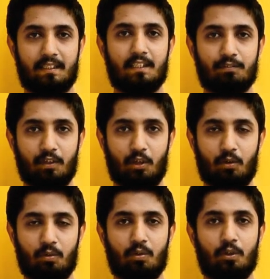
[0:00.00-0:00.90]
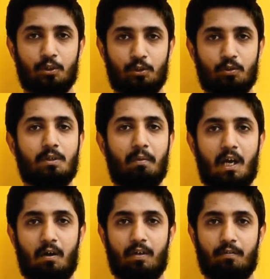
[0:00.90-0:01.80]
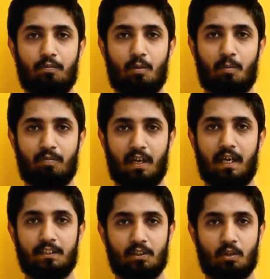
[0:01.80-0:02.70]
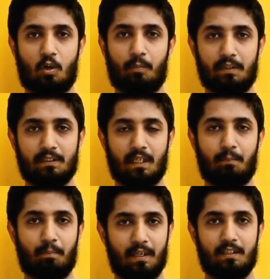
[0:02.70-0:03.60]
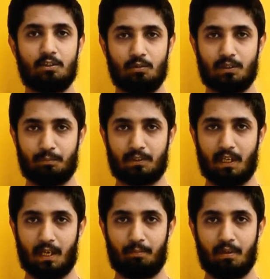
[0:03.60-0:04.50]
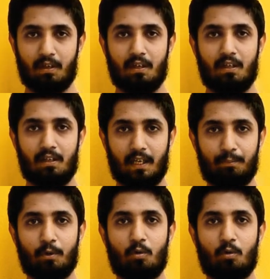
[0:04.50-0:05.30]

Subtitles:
If you like this video, show some love in form of likes, comments, and please do subscribe.